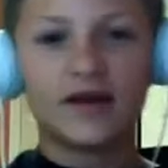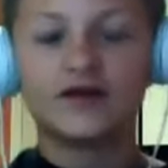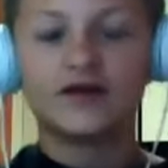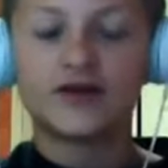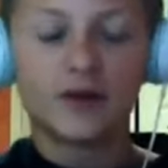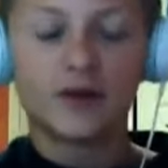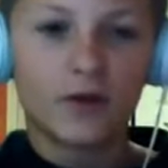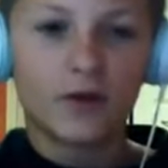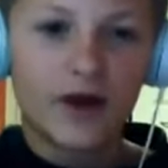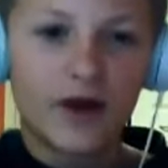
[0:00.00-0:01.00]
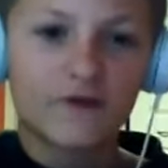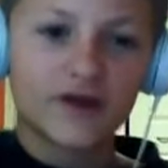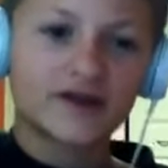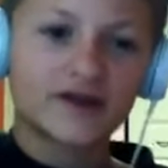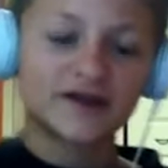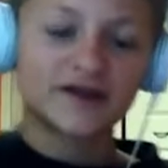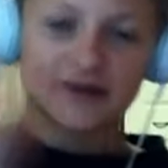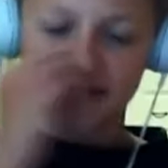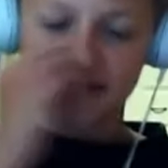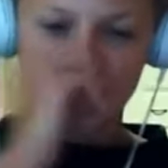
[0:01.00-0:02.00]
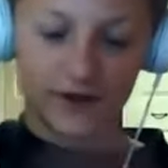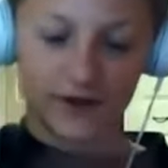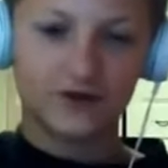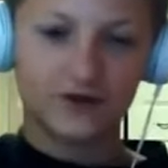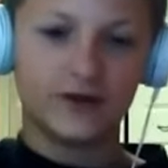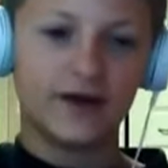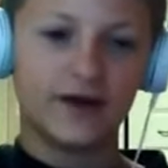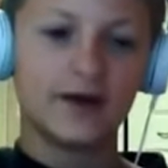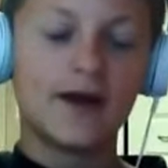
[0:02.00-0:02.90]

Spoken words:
TurboGrafx 16 also did.